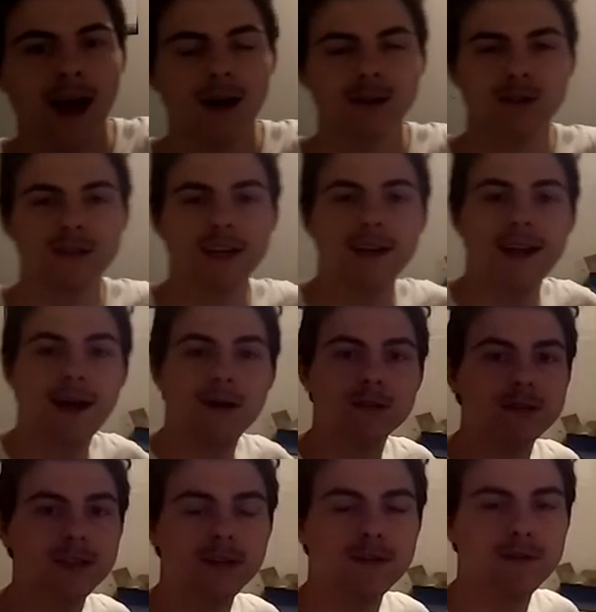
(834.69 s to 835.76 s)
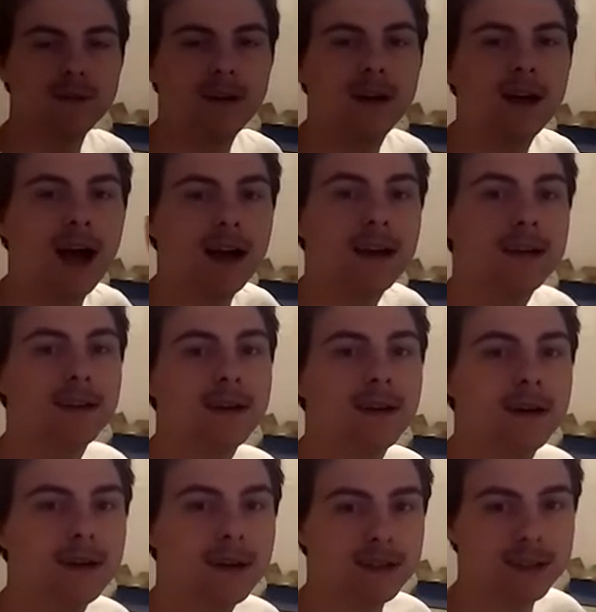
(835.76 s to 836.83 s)
I just say now instead of cocking the
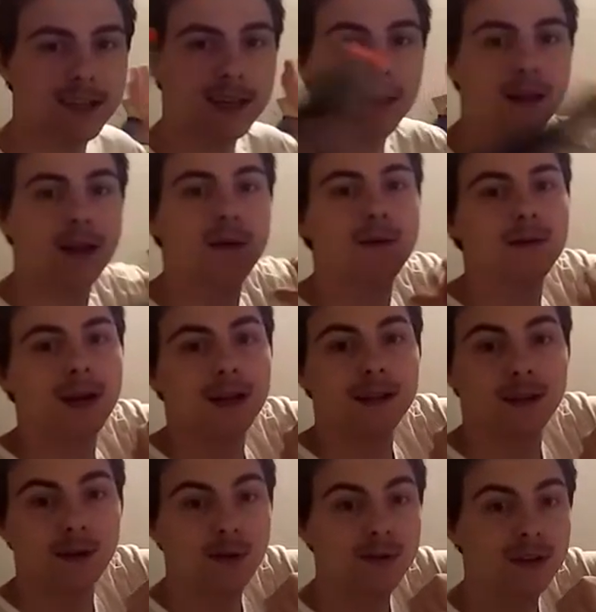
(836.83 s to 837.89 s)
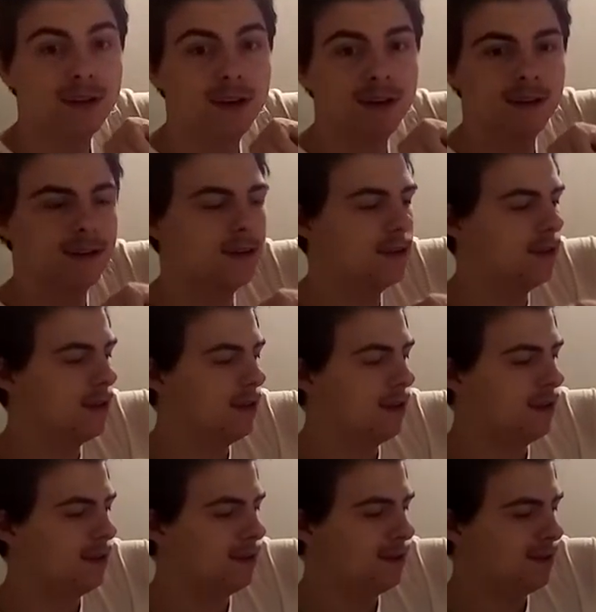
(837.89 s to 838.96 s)
gun, I say when I load the gun.
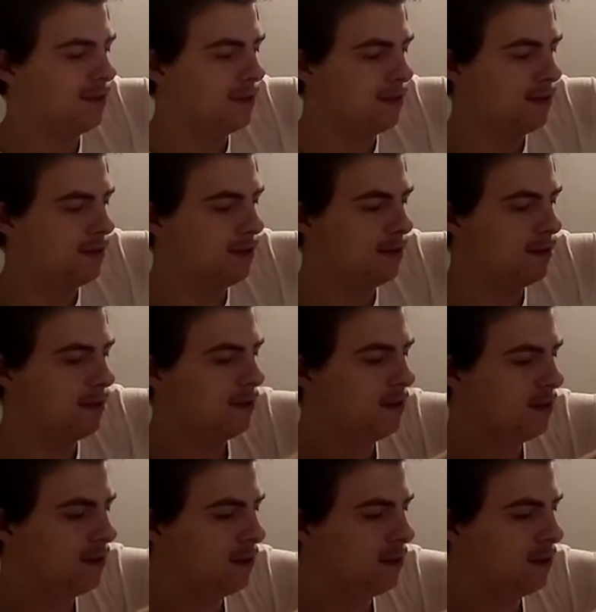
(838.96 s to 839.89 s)
This